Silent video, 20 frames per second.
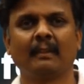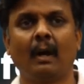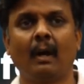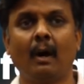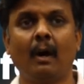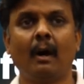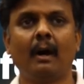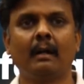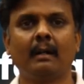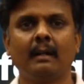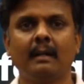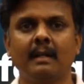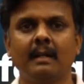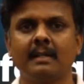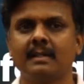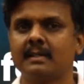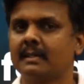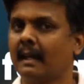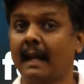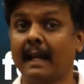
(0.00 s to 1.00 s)
Or,
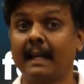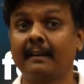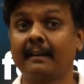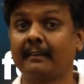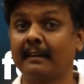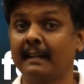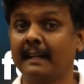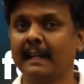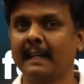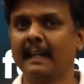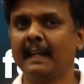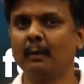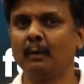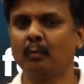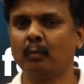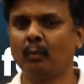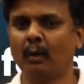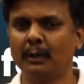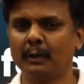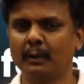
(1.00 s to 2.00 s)
sir, I
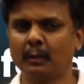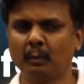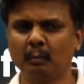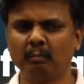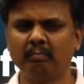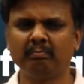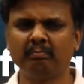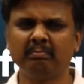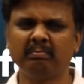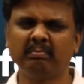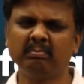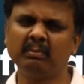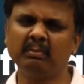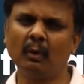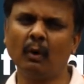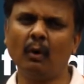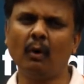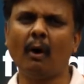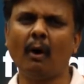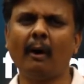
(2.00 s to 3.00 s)
really want to go
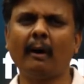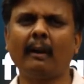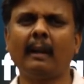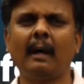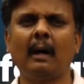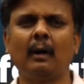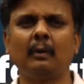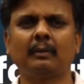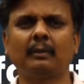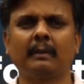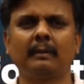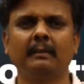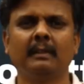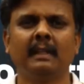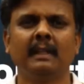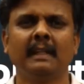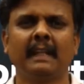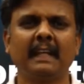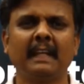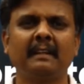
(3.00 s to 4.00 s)
all out,
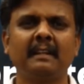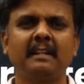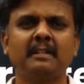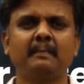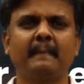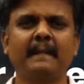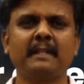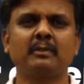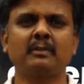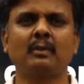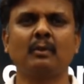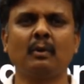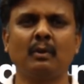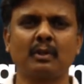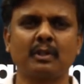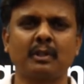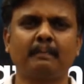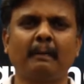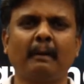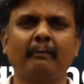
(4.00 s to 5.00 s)
increase my
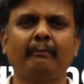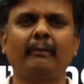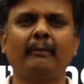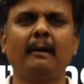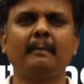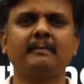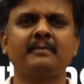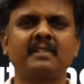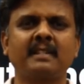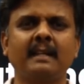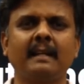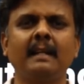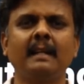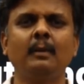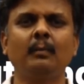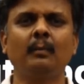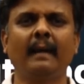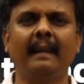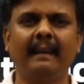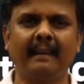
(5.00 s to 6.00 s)
scores, perform,
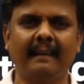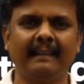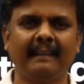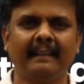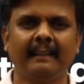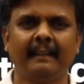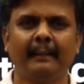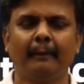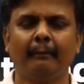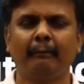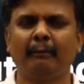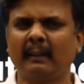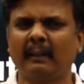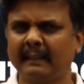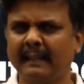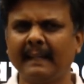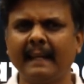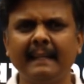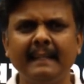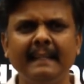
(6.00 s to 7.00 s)
study well for
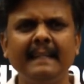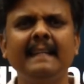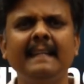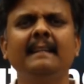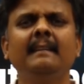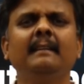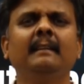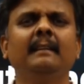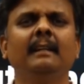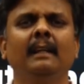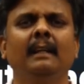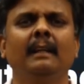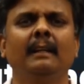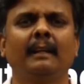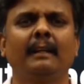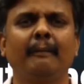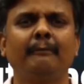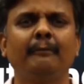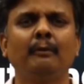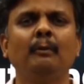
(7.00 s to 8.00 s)
that I need
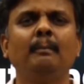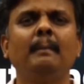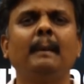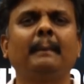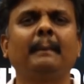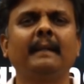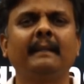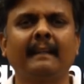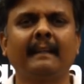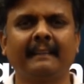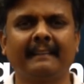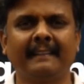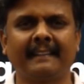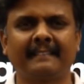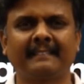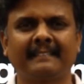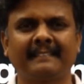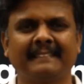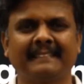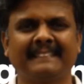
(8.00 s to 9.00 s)
a few memory
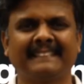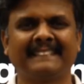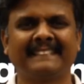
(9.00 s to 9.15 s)
techniques,